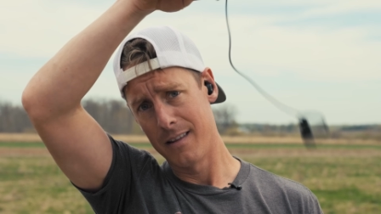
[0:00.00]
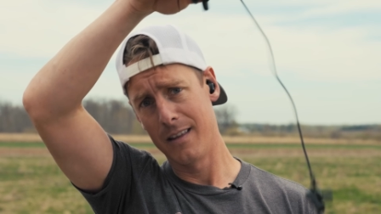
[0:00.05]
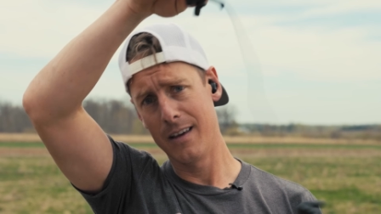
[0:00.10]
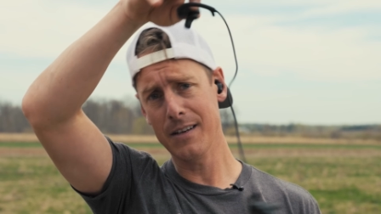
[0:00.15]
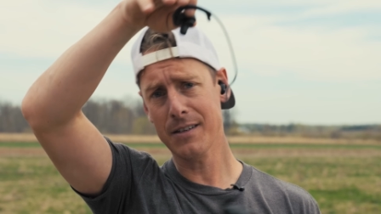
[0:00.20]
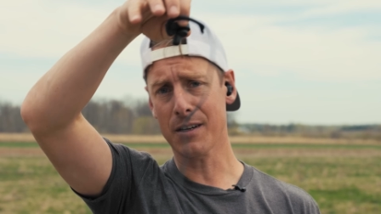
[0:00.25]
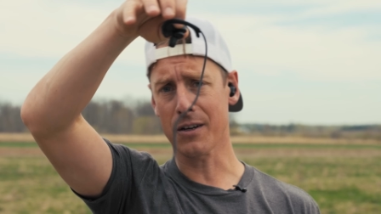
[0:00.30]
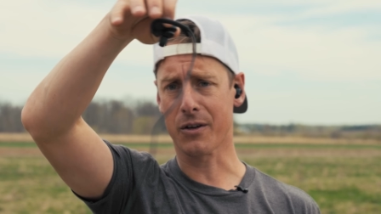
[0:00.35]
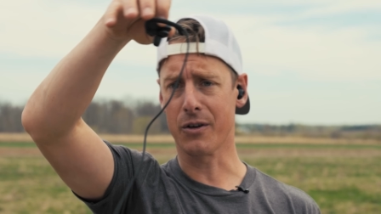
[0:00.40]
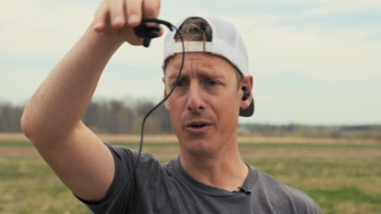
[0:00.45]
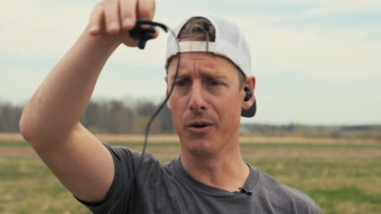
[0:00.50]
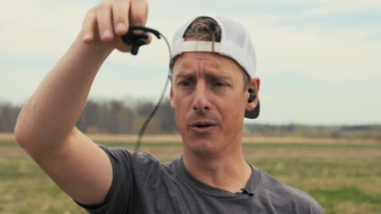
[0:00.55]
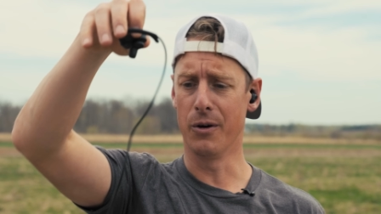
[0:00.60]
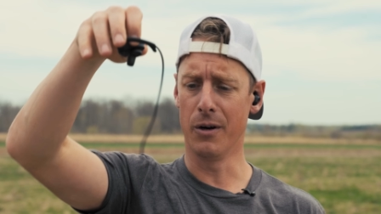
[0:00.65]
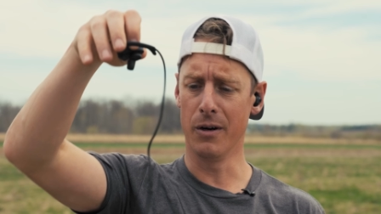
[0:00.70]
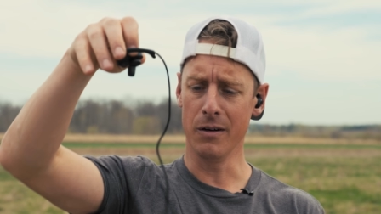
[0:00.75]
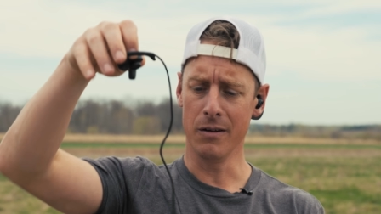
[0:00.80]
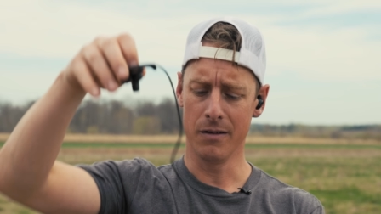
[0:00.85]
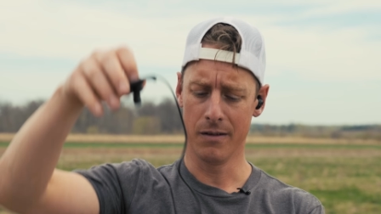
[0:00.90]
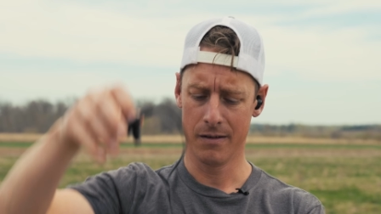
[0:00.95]
These are
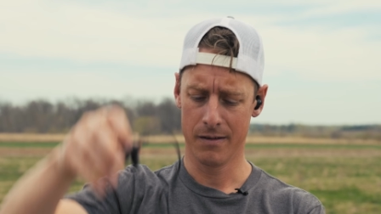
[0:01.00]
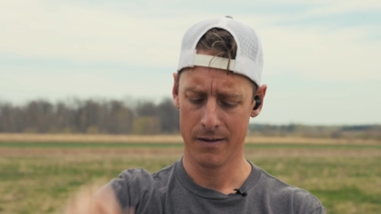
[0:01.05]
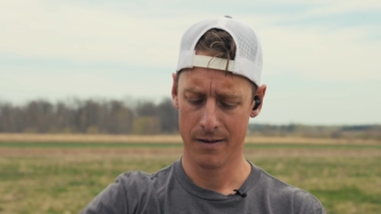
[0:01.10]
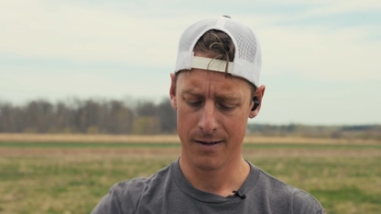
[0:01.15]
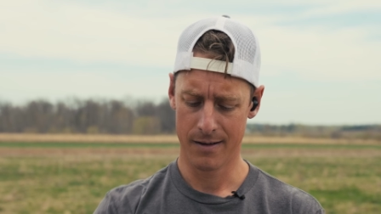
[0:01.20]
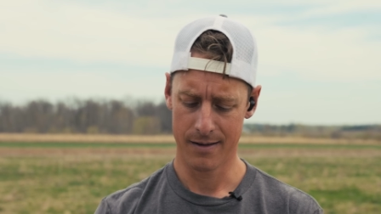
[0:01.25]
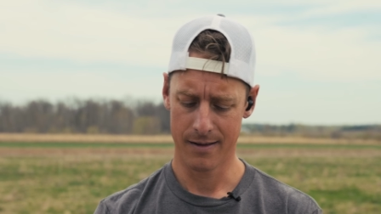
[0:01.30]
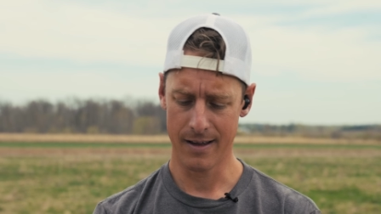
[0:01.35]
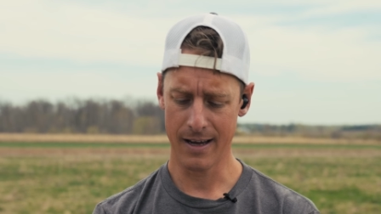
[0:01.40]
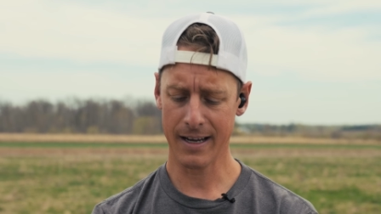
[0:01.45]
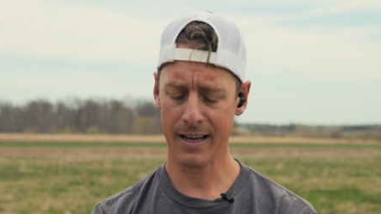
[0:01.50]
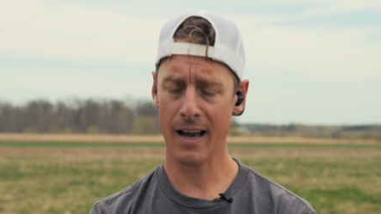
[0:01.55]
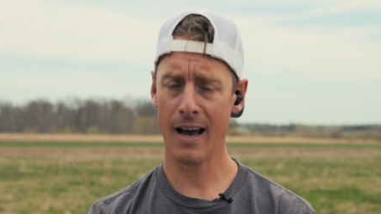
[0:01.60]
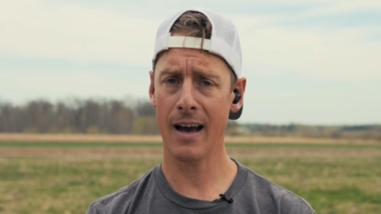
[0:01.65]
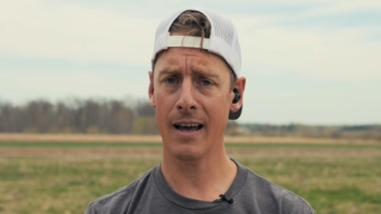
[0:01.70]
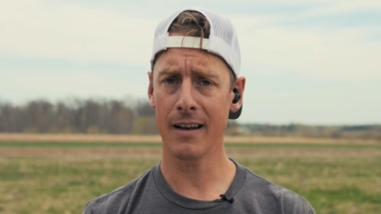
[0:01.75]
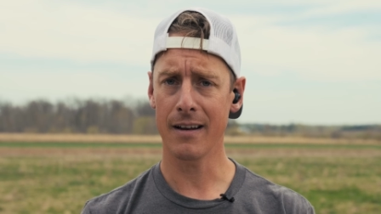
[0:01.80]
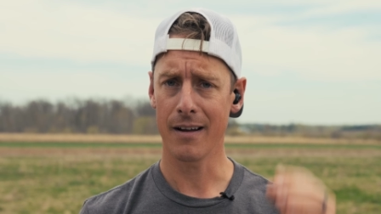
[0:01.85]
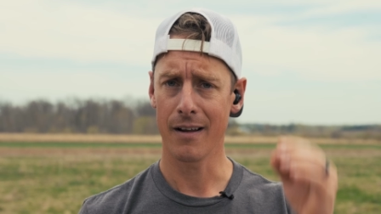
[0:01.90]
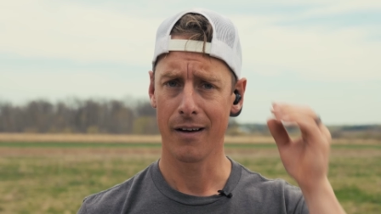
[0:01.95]
cool. They
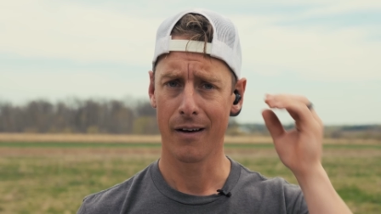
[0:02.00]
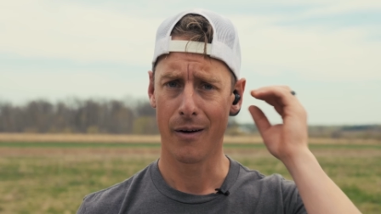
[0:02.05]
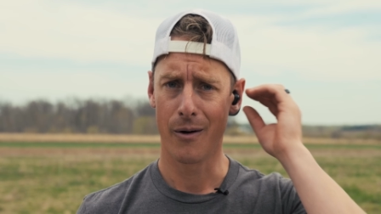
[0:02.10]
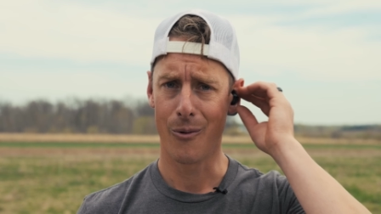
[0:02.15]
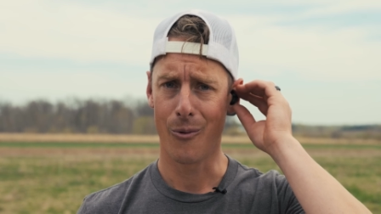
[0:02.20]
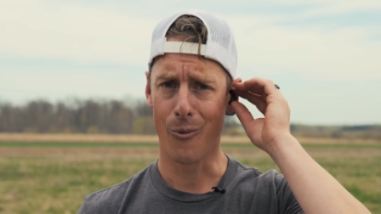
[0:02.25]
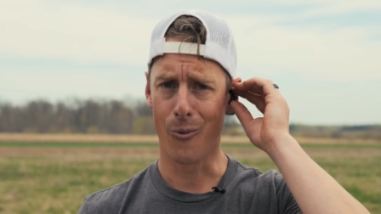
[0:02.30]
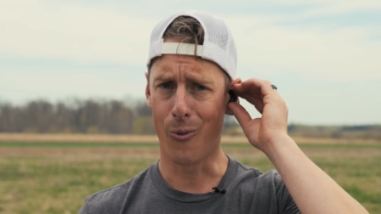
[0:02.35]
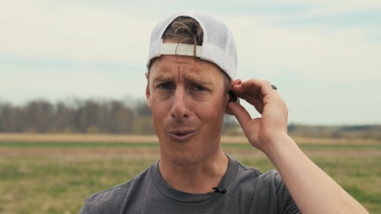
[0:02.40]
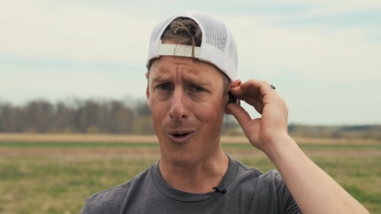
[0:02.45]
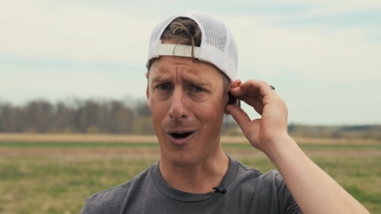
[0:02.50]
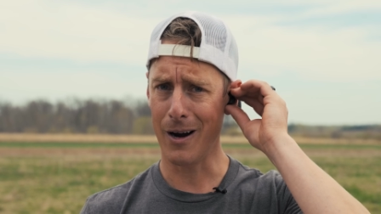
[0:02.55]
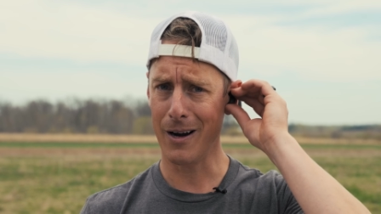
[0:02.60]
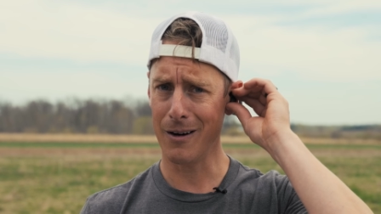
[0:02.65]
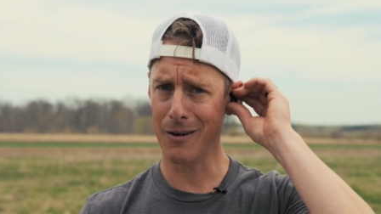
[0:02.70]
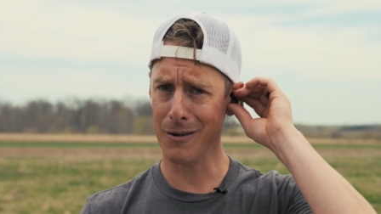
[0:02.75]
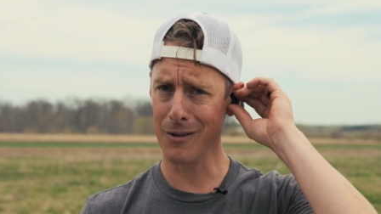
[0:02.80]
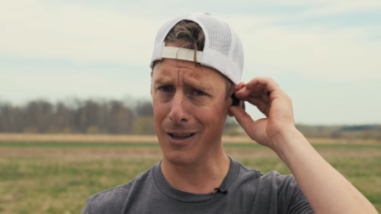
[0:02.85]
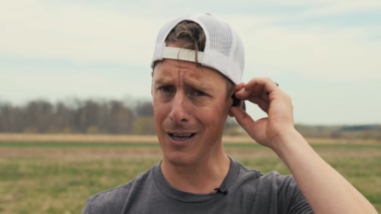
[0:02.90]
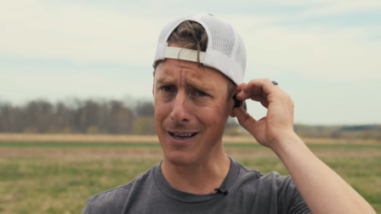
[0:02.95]
got
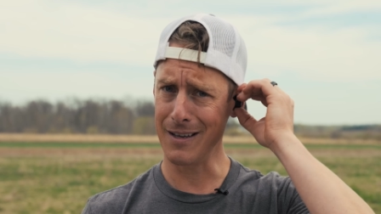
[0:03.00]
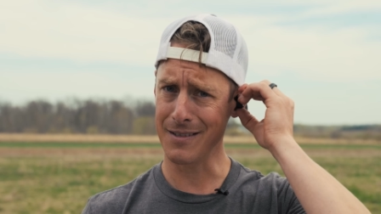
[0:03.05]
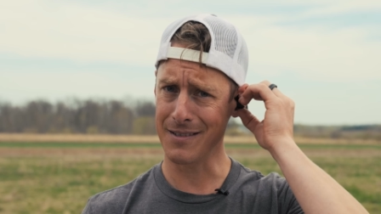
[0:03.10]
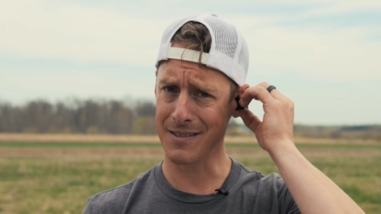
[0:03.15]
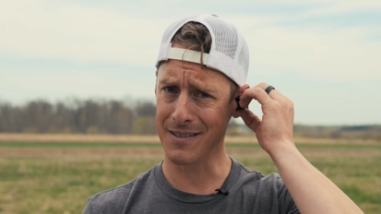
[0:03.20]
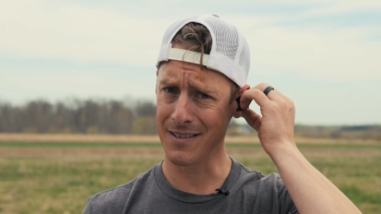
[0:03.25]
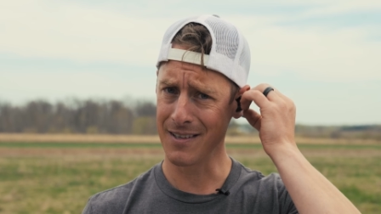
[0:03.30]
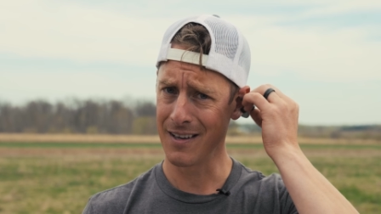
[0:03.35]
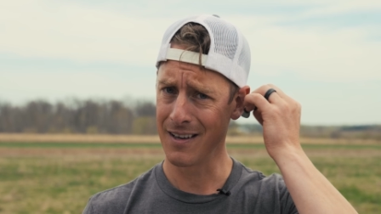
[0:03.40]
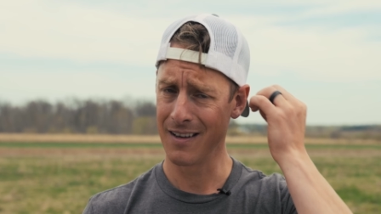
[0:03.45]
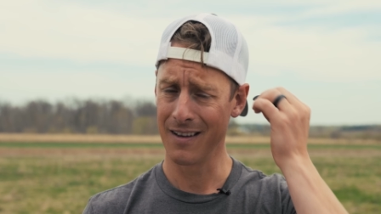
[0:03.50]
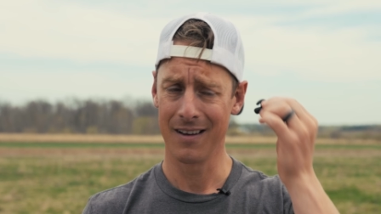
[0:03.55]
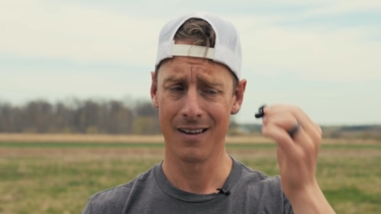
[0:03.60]
wireless